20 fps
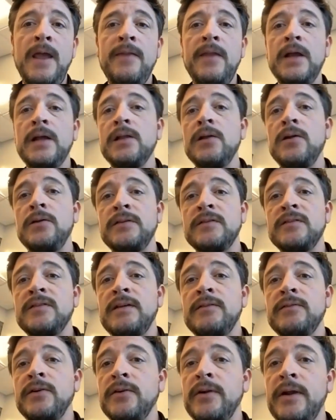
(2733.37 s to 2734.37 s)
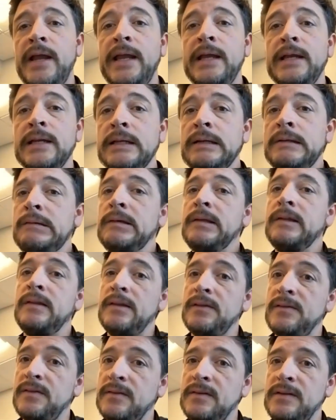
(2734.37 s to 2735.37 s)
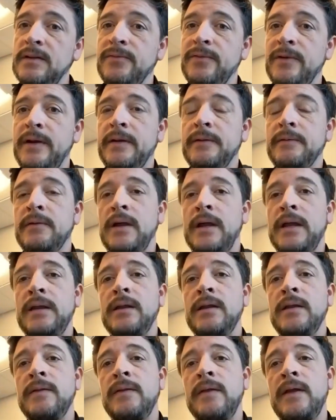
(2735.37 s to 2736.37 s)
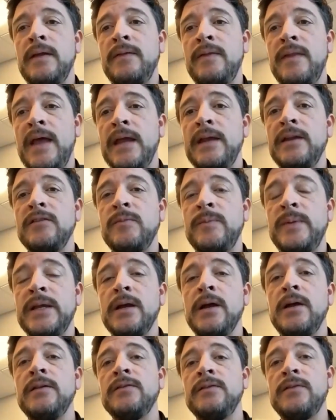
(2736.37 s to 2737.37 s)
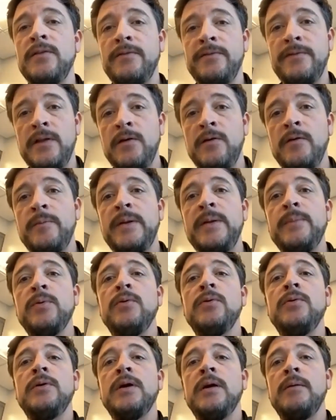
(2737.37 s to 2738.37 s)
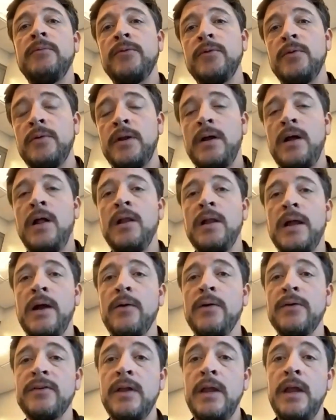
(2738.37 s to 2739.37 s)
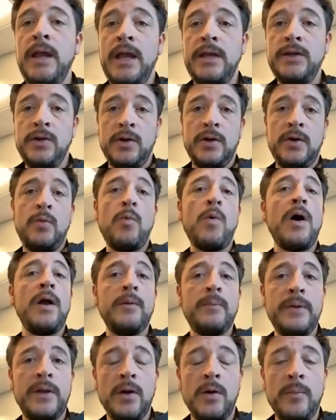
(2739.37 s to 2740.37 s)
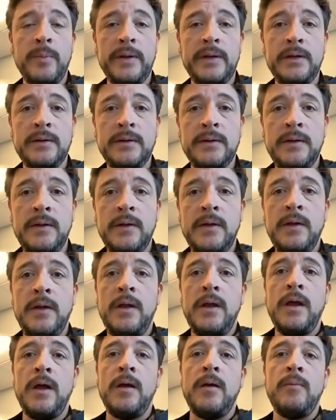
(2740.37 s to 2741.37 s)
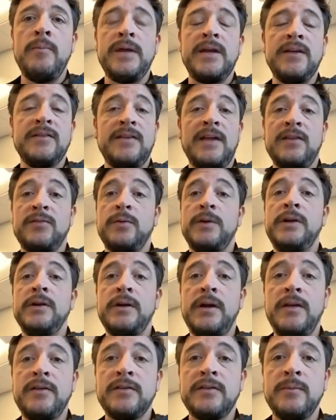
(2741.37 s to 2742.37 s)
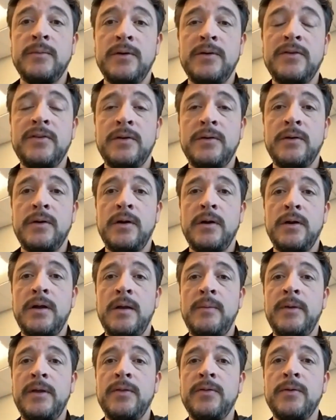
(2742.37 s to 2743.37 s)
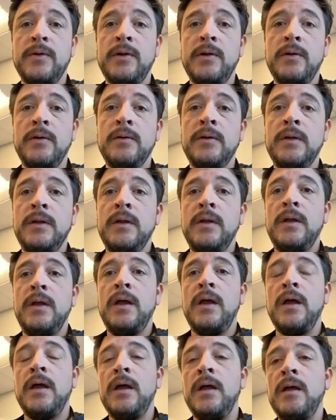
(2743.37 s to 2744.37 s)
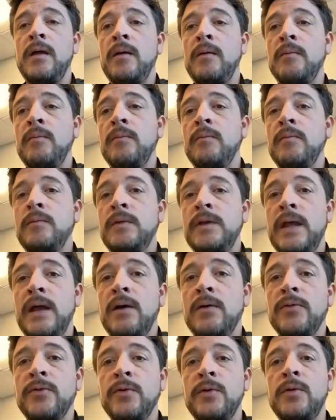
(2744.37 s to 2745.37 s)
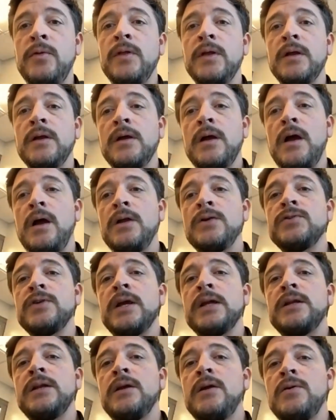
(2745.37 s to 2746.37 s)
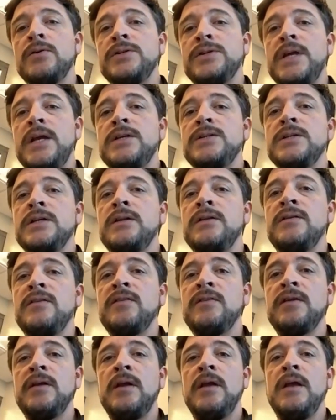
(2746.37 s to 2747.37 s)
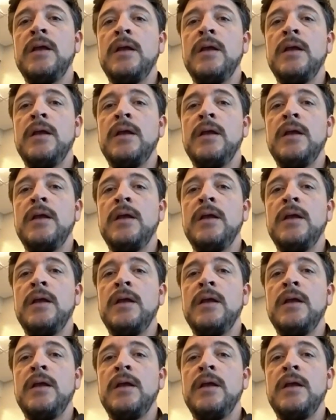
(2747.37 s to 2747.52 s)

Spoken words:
and they close at 7 or 8. This is different, right? And that is because the flow of people who come through at all hours, and you're going to want to be open because that's when your customers are coming through. Now, through the contract negotiations,